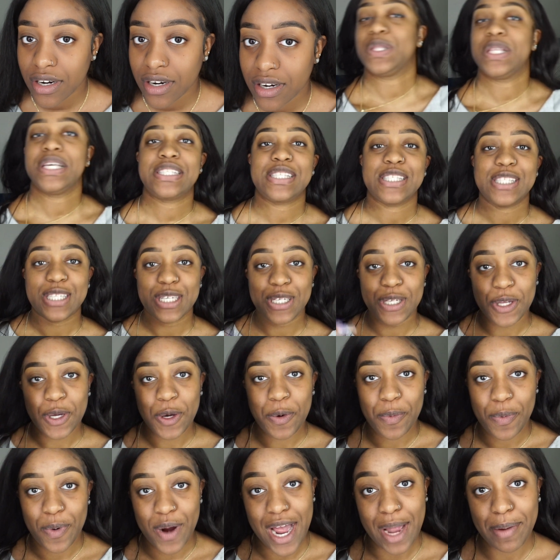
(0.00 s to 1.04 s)
This is a new
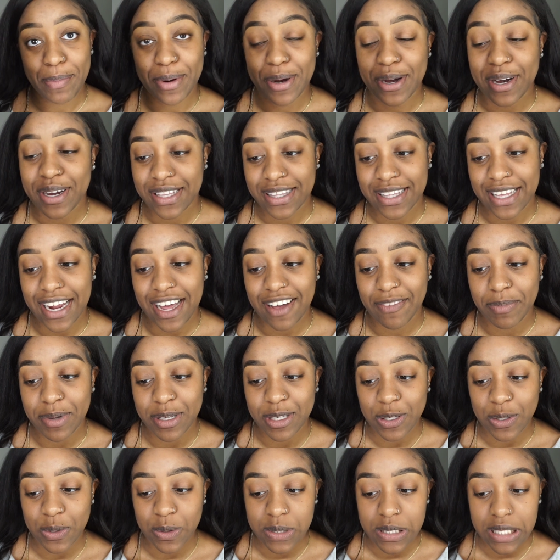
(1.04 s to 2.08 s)
primer that I've
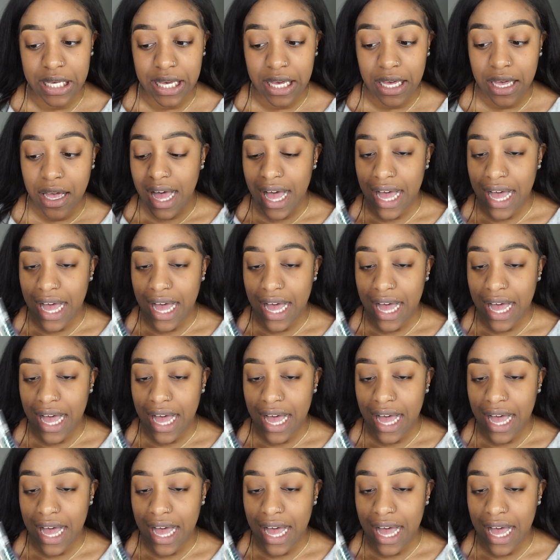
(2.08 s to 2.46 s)
been using.